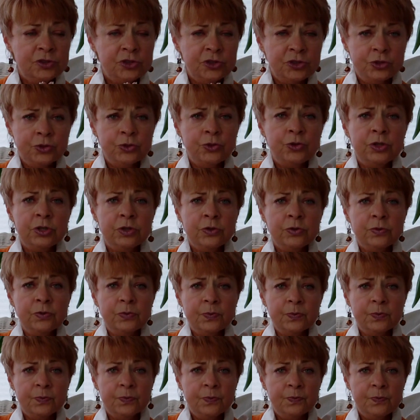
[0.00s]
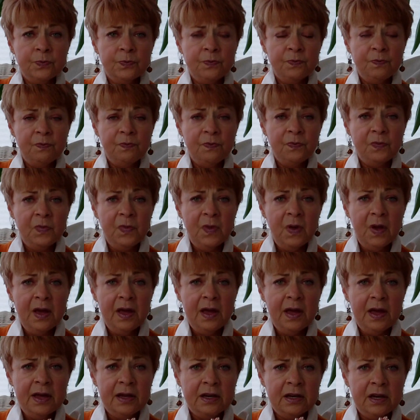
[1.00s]
to you
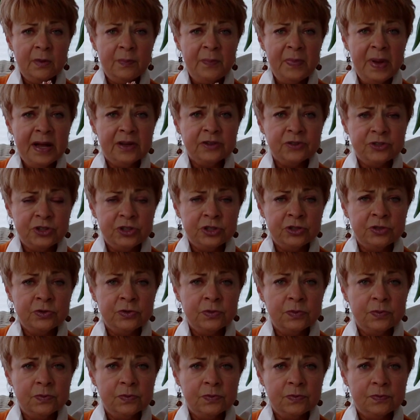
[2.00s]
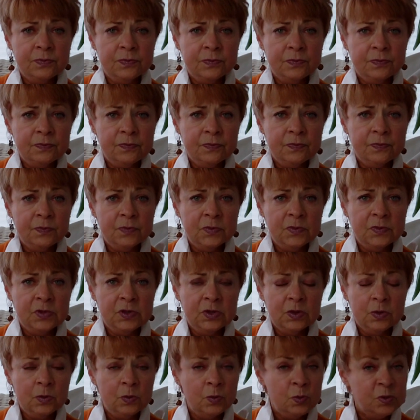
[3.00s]
and about you
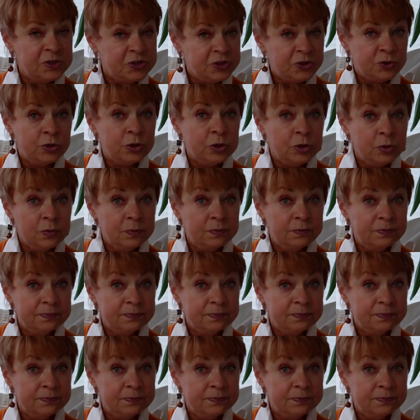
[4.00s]
was true.